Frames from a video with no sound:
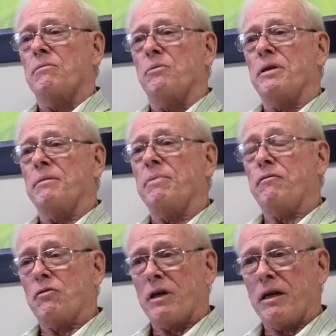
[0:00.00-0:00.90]
when
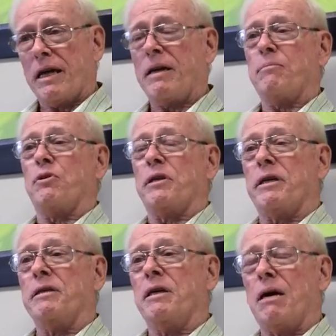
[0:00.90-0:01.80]
before I had it put
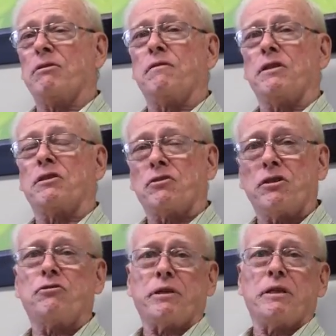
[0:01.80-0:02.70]
in, I was facing
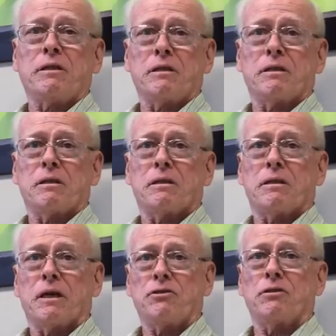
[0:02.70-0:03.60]
surgery,
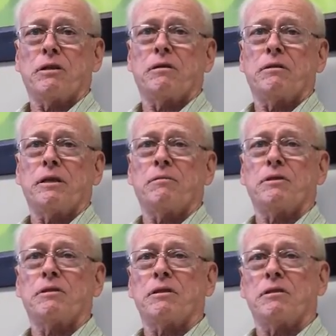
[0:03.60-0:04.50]
as you know, and it
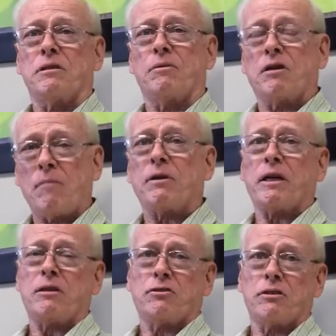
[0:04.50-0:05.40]
was Yes. Uh, somewhat
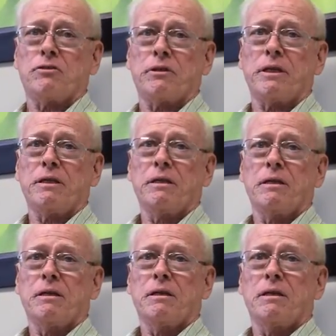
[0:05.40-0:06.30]
complicated surgery.
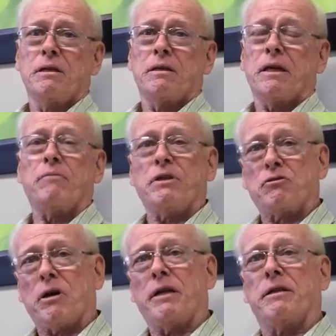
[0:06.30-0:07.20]
Indeed. And we
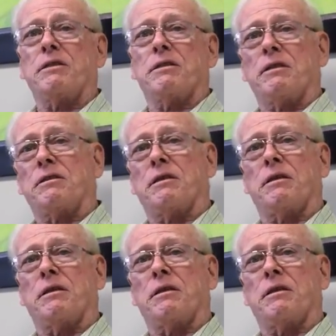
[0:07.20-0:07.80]
tried this as